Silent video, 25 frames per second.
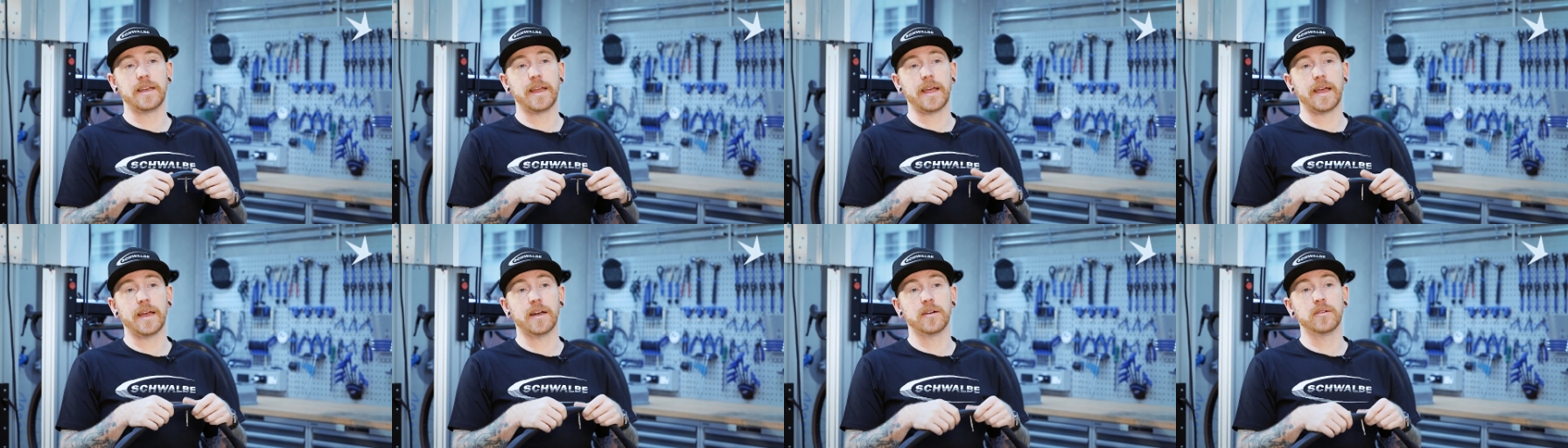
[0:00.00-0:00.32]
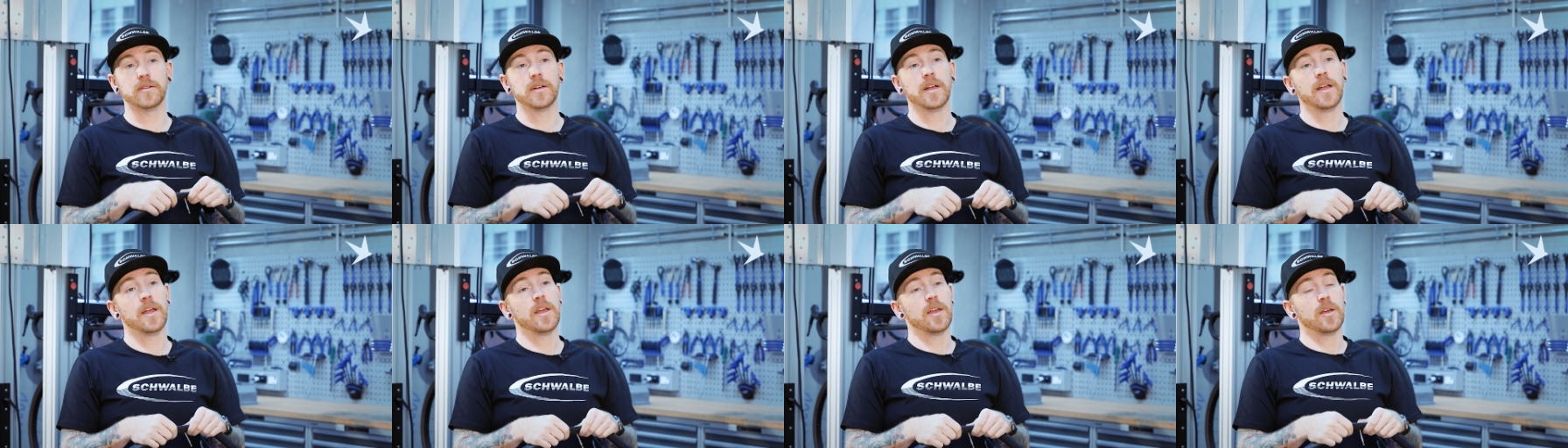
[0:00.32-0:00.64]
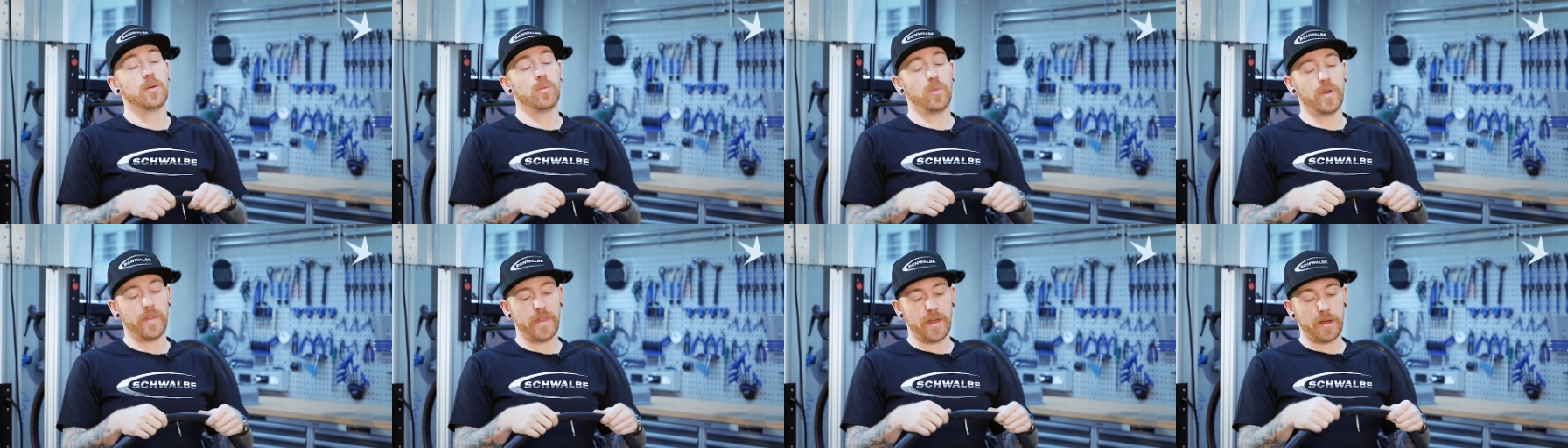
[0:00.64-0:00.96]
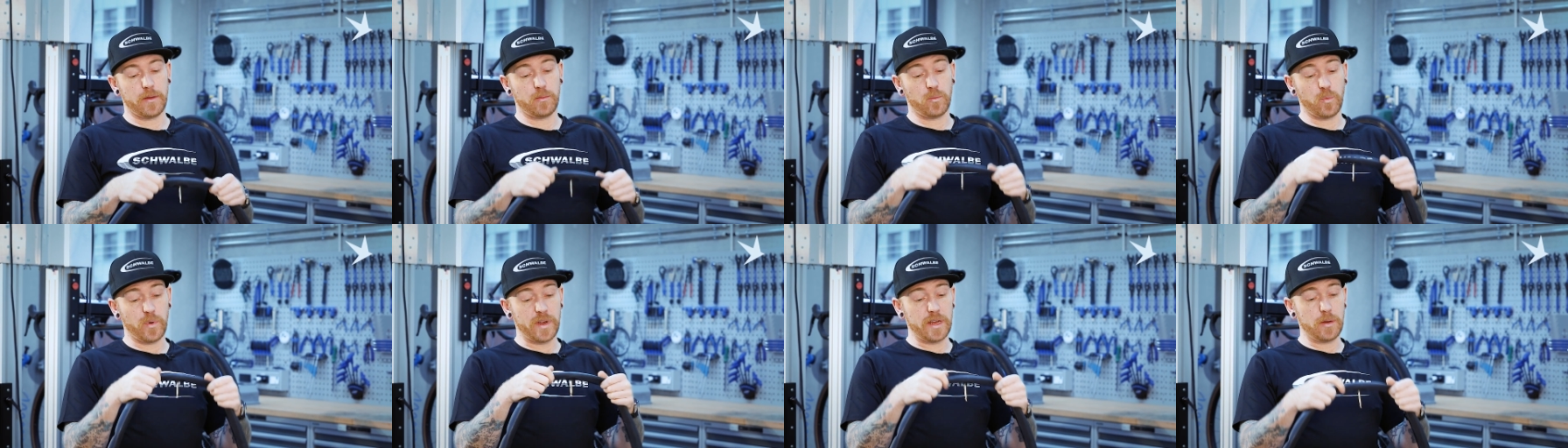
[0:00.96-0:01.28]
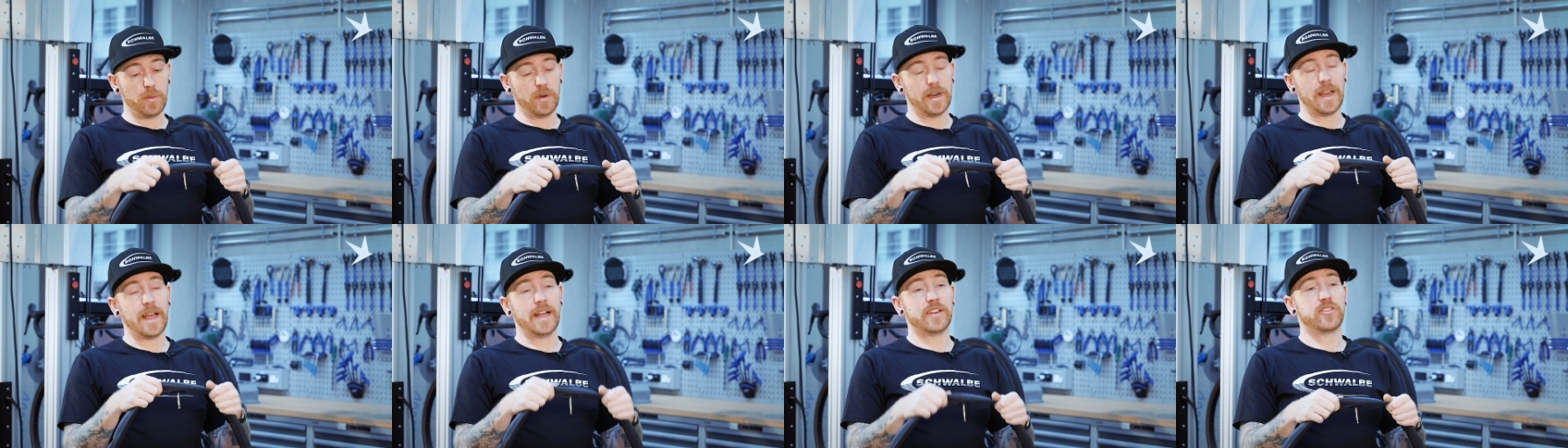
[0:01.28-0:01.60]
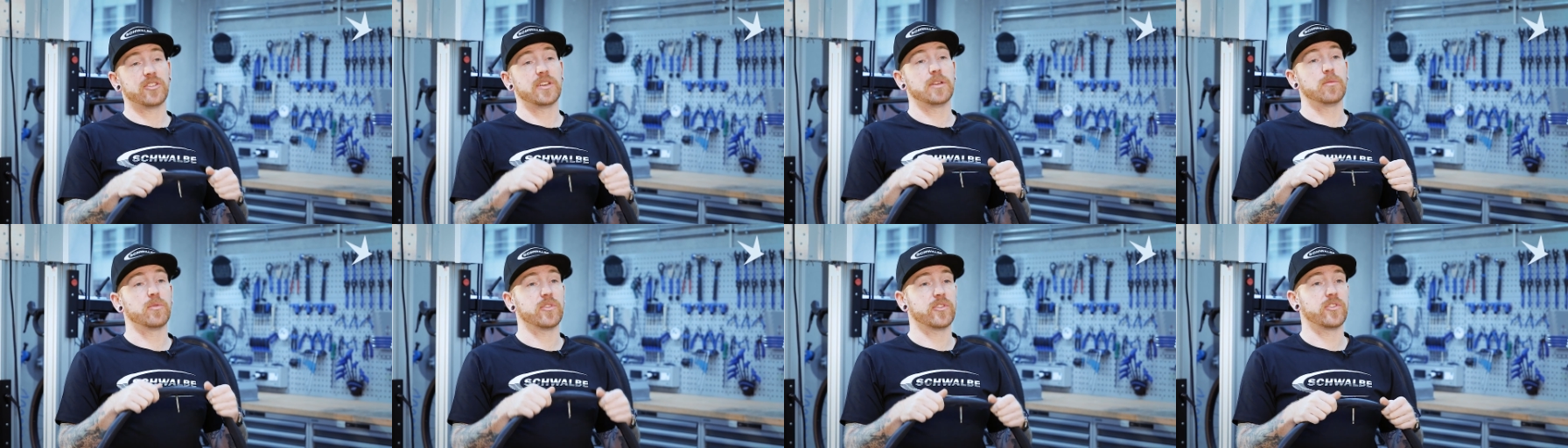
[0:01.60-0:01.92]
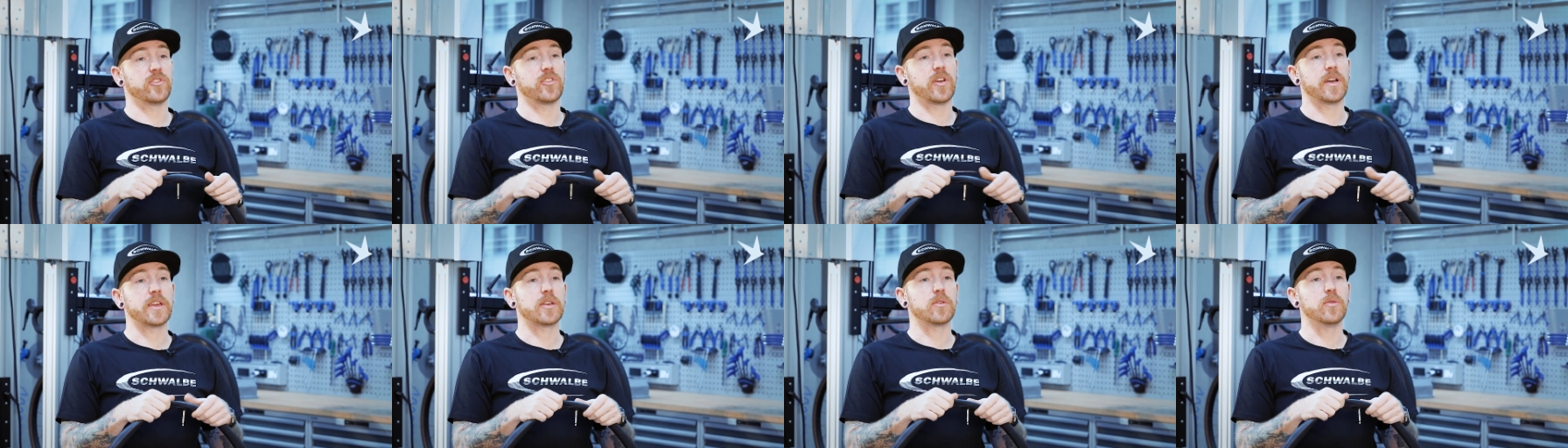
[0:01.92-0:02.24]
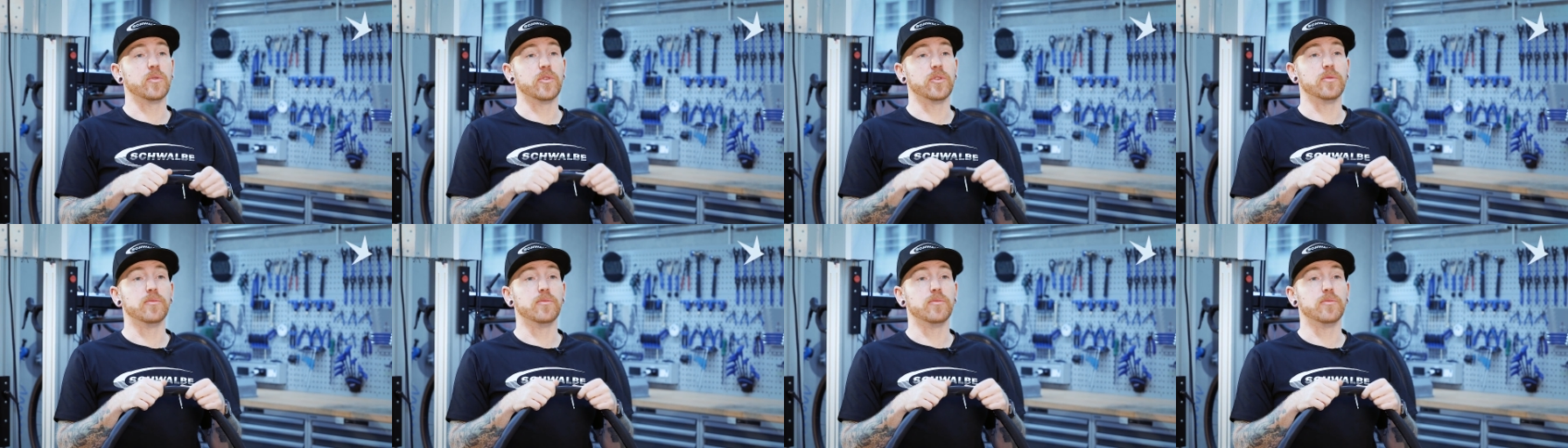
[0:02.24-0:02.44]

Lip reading: now, where we will actually recycle